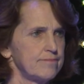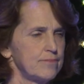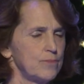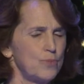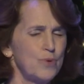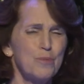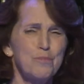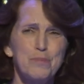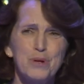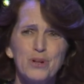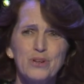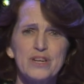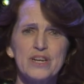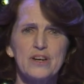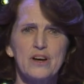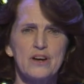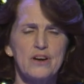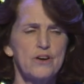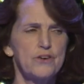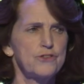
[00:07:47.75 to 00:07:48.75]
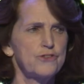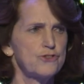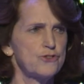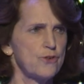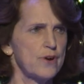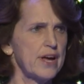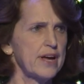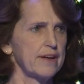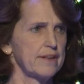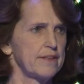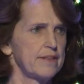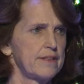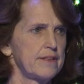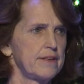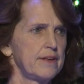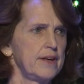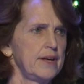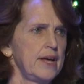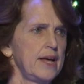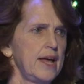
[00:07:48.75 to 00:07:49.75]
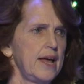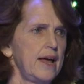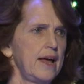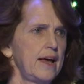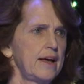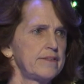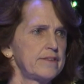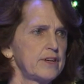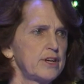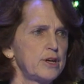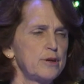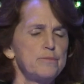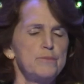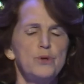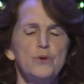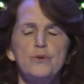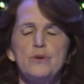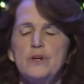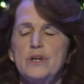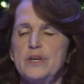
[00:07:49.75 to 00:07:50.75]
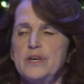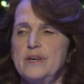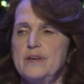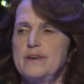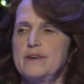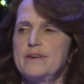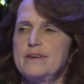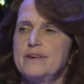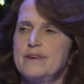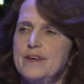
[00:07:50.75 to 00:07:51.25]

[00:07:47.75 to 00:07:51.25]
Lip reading: We're building on our strength as a community